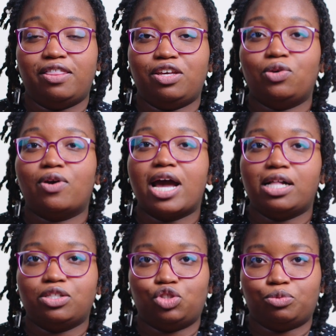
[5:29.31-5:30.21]
that you are
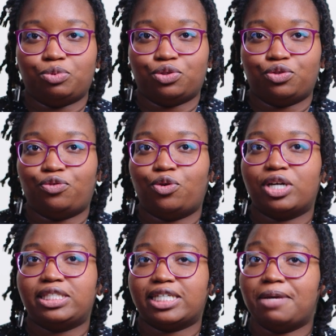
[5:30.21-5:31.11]
eligible for
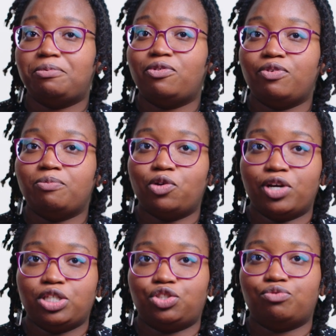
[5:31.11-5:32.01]
a type of
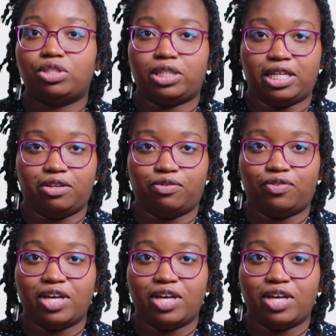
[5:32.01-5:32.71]
immigration relief